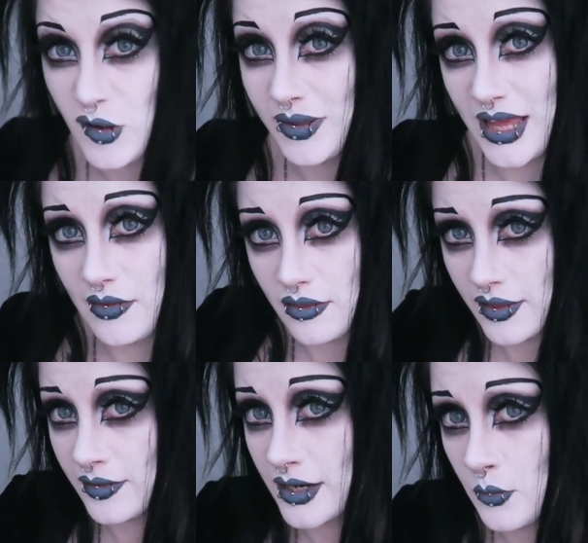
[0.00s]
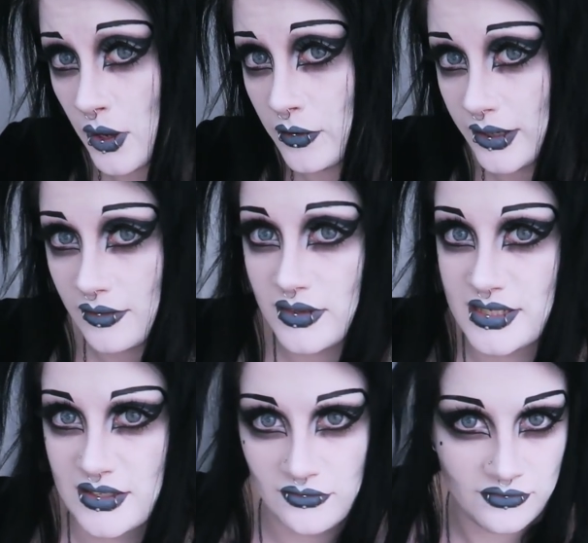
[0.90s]
is probably the other thing that I'm wearing, is
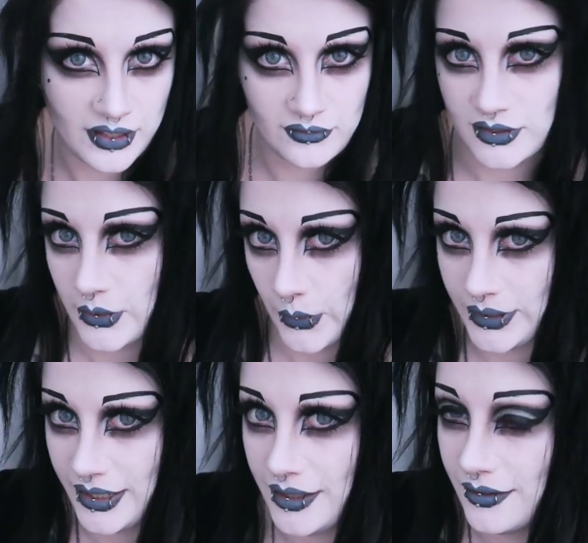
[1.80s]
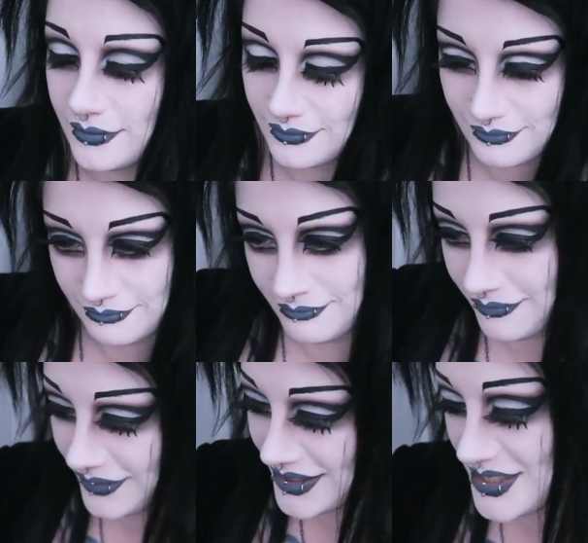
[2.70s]
this velvet hoodie.
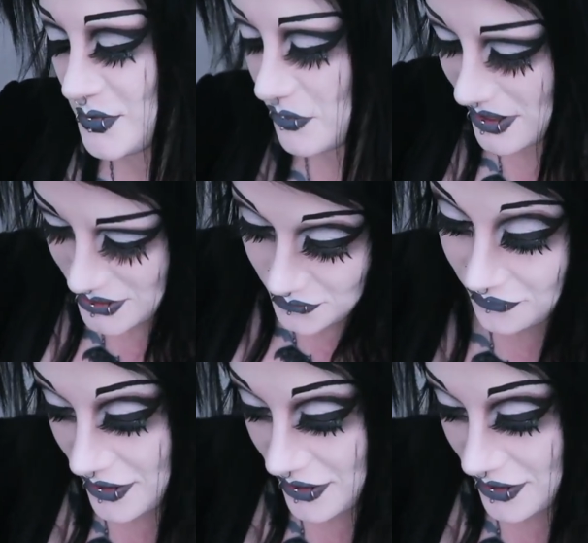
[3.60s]
Mm, this is one of my new